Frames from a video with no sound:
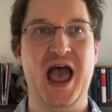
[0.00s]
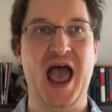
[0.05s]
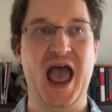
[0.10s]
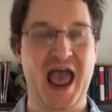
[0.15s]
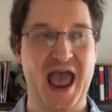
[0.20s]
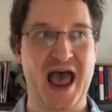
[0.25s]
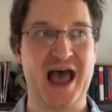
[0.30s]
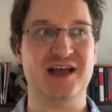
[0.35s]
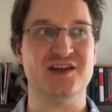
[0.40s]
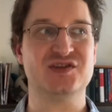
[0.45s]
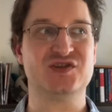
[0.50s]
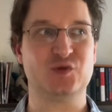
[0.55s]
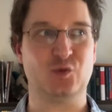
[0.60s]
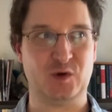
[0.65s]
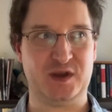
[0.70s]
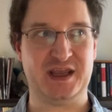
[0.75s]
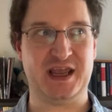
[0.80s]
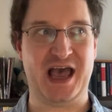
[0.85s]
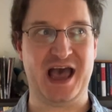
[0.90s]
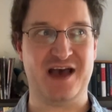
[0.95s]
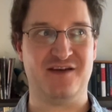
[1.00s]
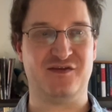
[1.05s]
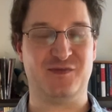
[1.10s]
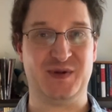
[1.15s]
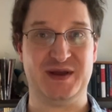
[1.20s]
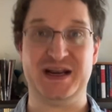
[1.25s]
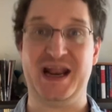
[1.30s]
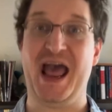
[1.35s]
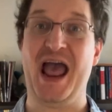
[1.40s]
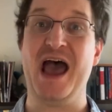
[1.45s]
as we have
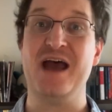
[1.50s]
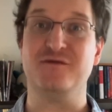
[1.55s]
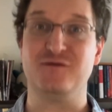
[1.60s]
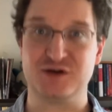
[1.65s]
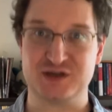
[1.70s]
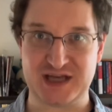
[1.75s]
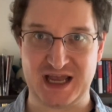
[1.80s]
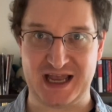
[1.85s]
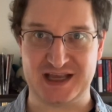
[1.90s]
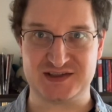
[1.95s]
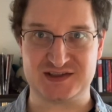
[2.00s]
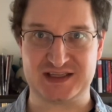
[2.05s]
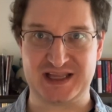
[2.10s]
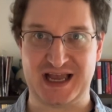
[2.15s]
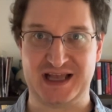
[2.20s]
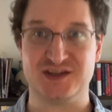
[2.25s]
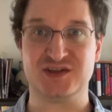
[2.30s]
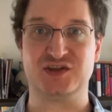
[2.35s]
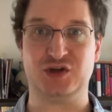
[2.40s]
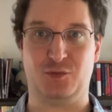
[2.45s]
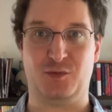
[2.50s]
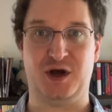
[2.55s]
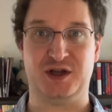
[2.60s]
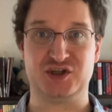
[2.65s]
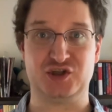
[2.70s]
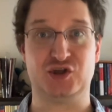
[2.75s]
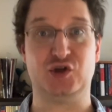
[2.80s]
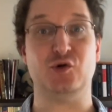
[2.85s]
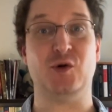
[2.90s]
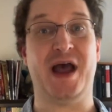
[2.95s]
been advertised that so
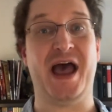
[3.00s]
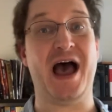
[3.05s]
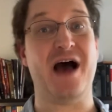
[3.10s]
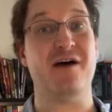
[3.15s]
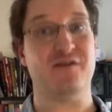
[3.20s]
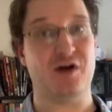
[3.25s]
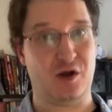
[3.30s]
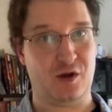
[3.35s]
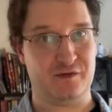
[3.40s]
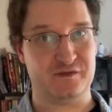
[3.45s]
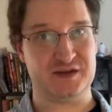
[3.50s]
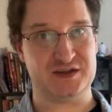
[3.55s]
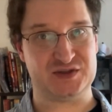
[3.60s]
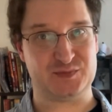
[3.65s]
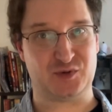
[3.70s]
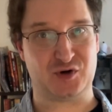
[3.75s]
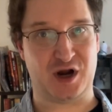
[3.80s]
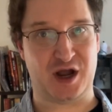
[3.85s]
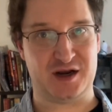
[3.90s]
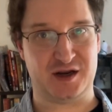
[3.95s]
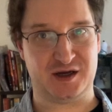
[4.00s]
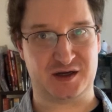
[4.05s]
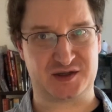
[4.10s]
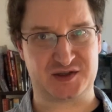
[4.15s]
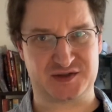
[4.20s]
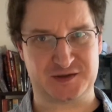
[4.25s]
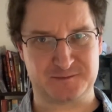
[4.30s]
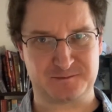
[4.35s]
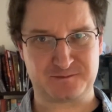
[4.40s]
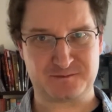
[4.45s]
much to have all of these
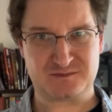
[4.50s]
products